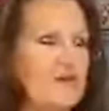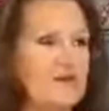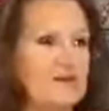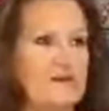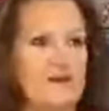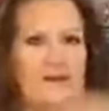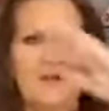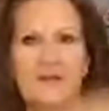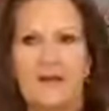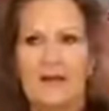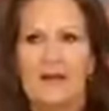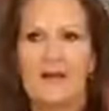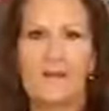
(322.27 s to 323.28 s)
The,
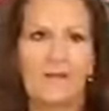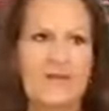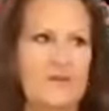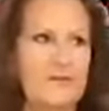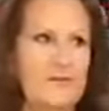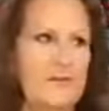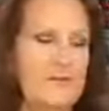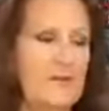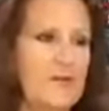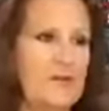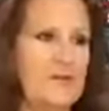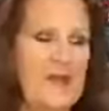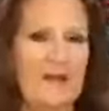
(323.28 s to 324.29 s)
um, when you
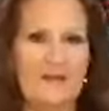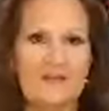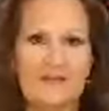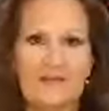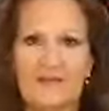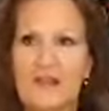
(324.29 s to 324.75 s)
balance